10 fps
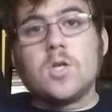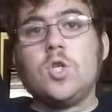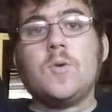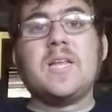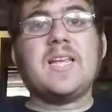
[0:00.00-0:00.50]

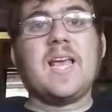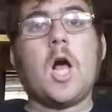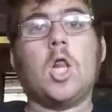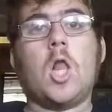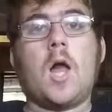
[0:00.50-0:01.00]
you can get a
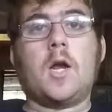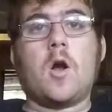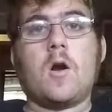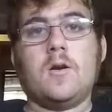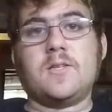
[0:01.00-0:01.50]
lot of
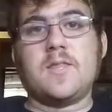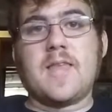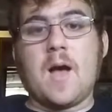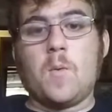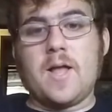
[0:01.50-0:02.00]
cards
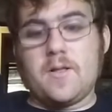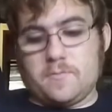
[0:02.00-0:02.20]
that way.